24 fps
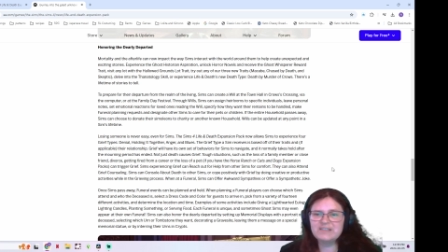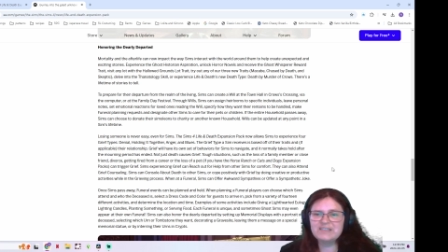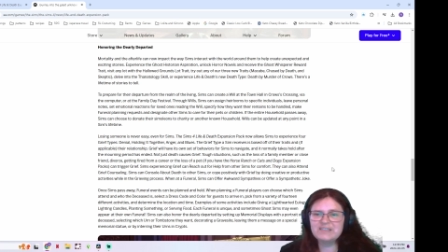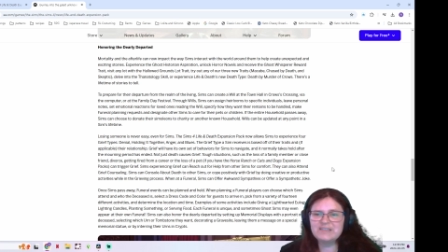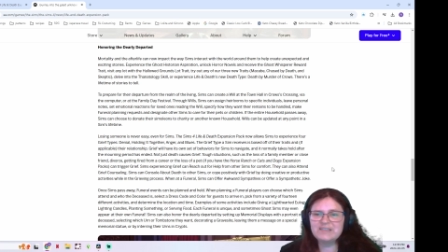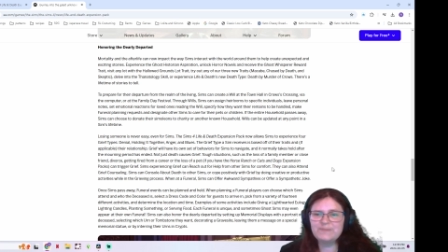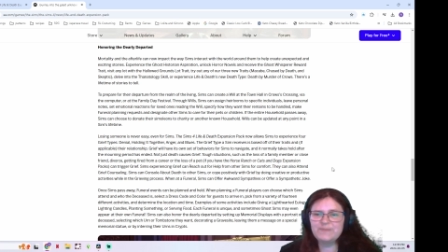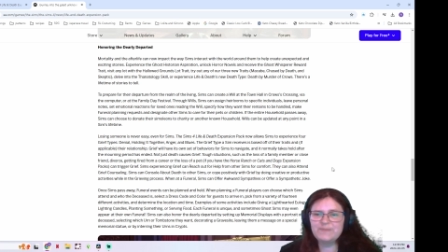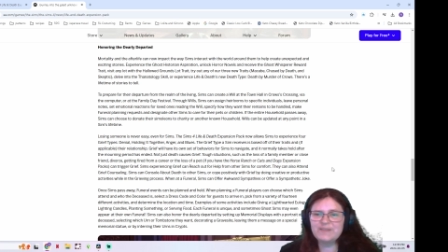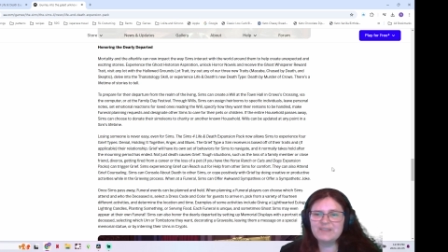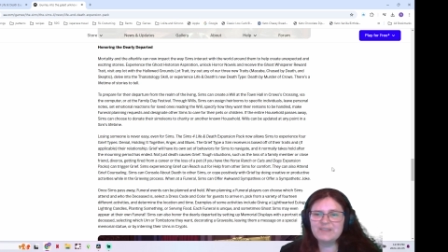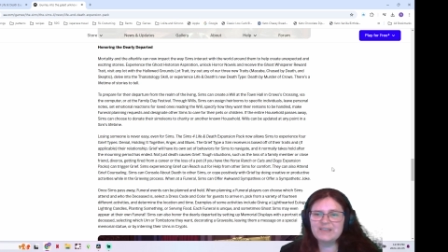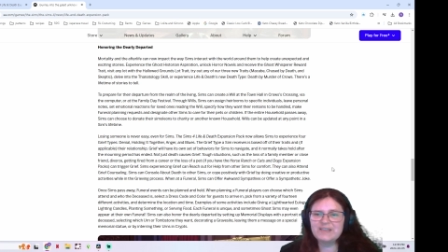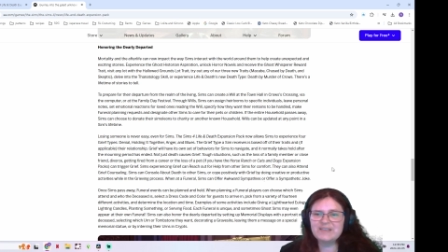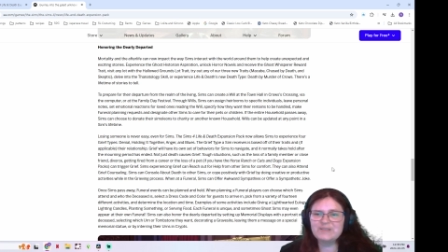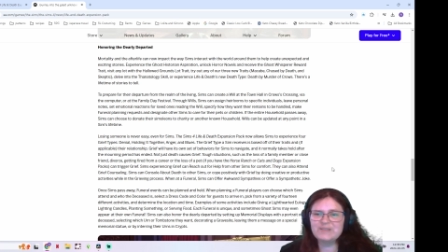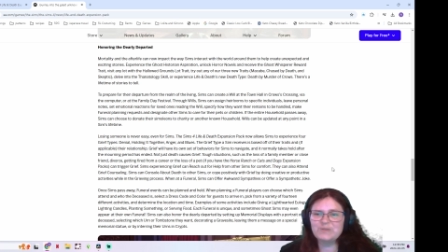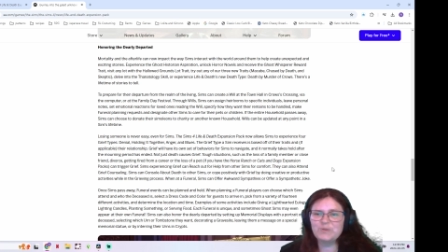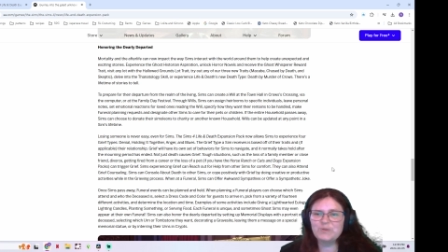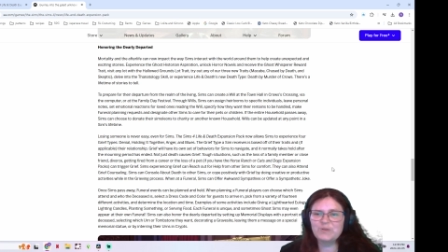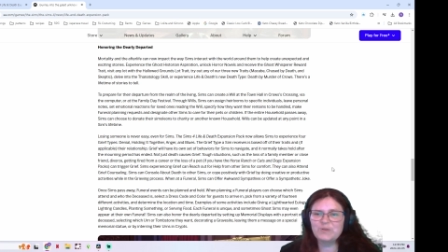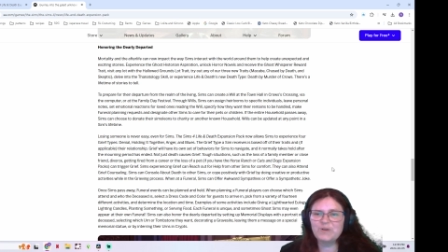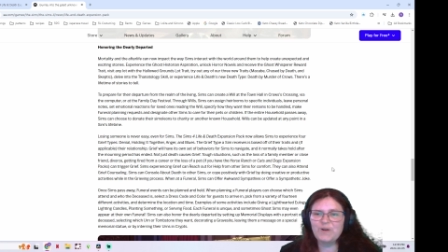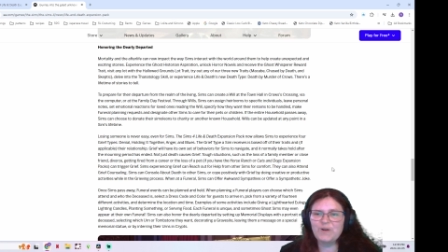sympathies
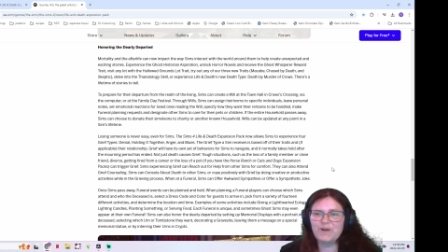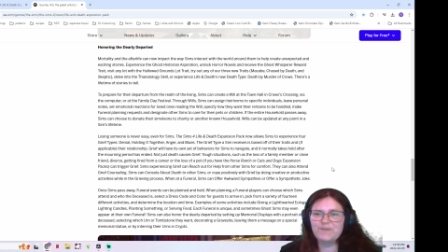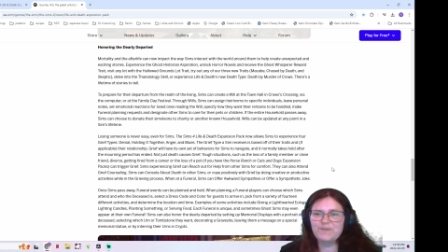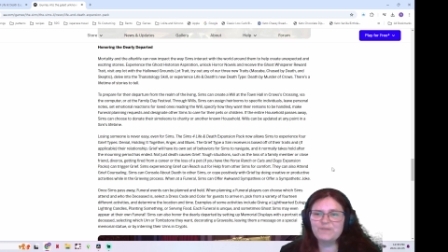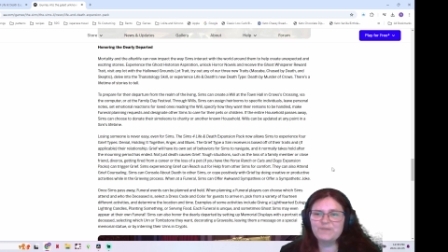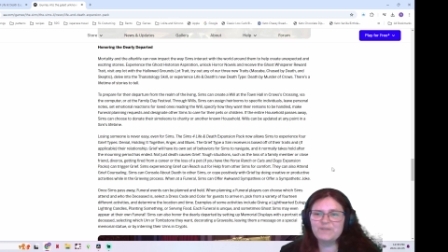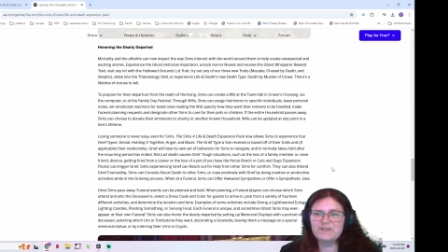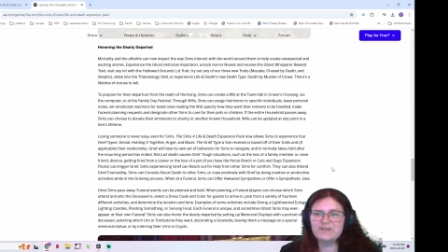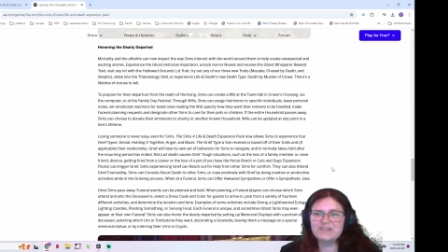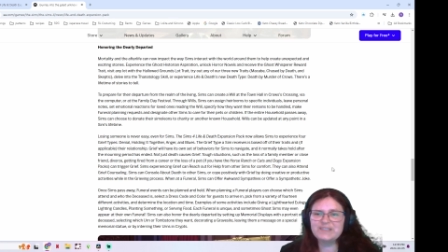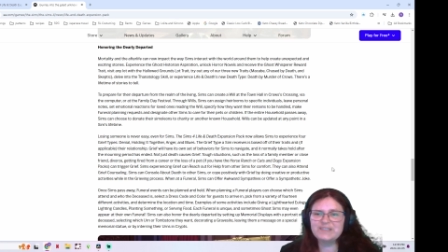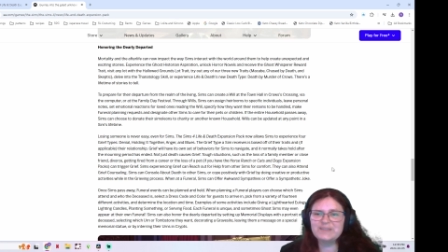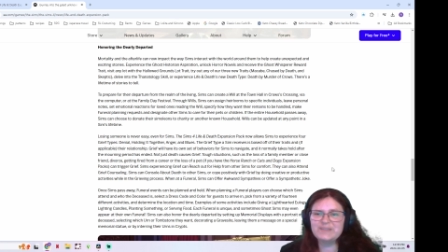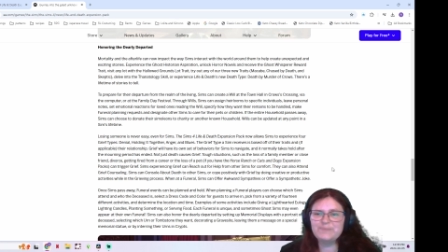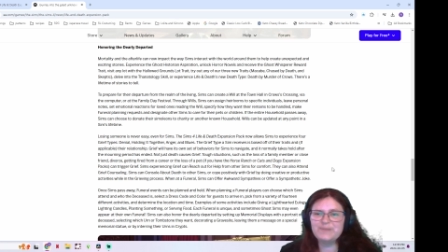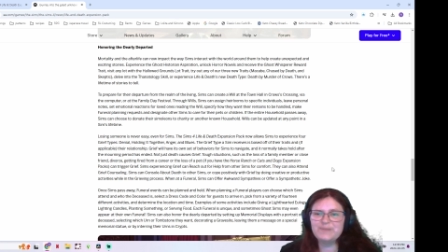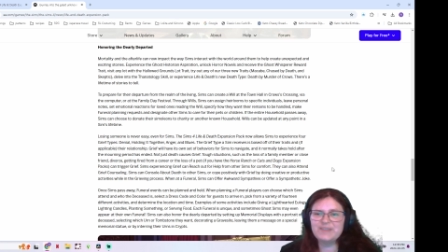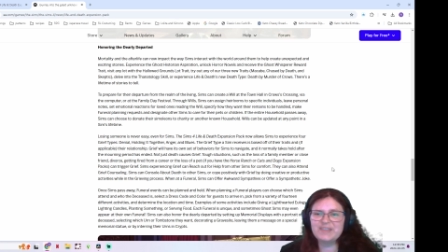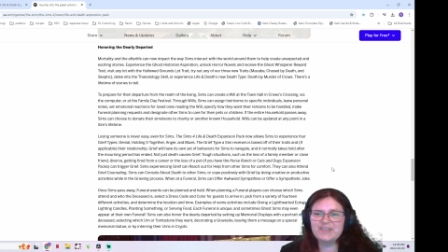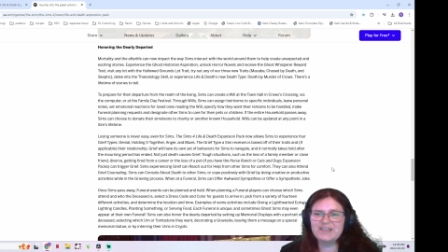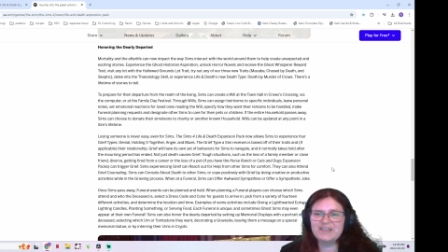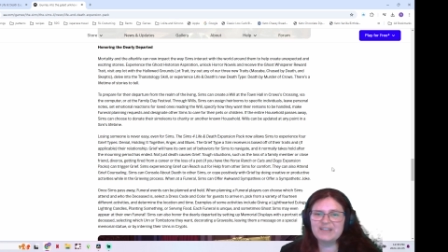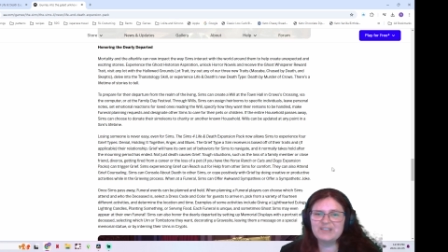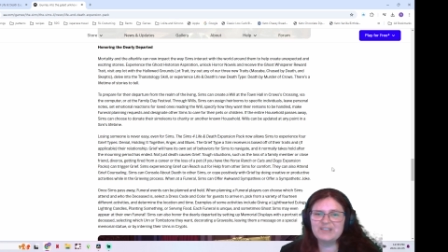or offer a
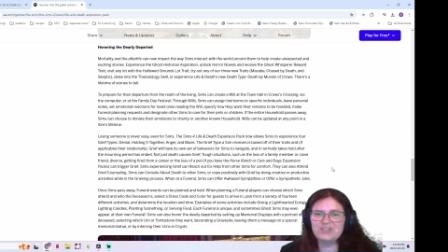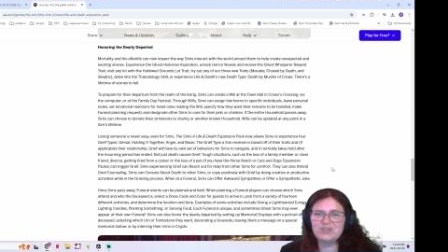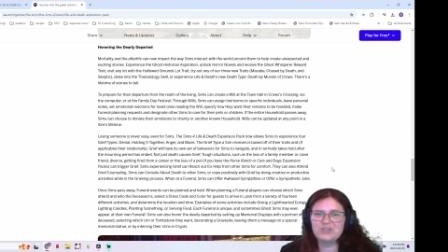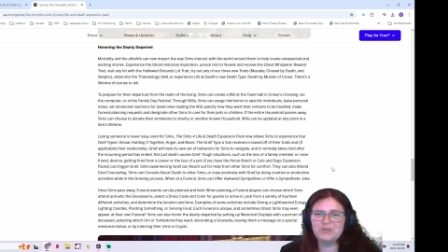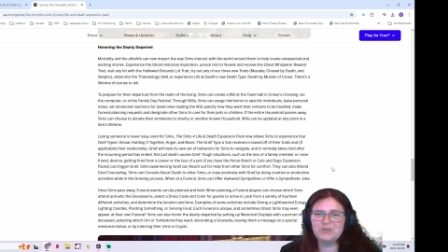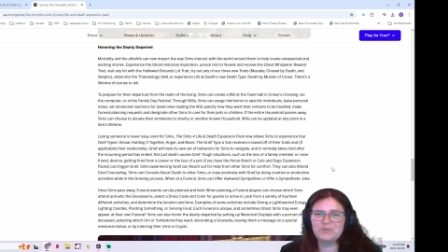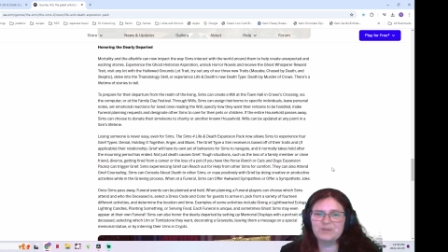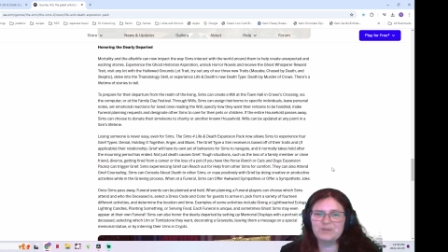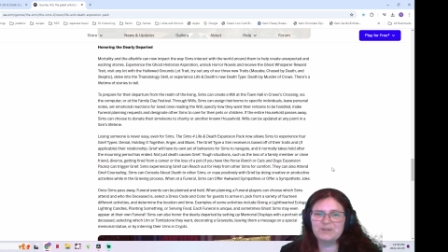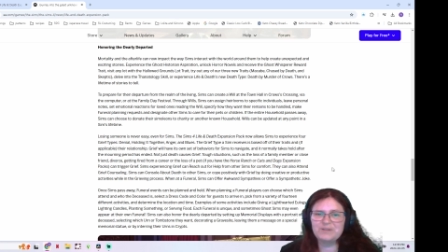sympathetic joke.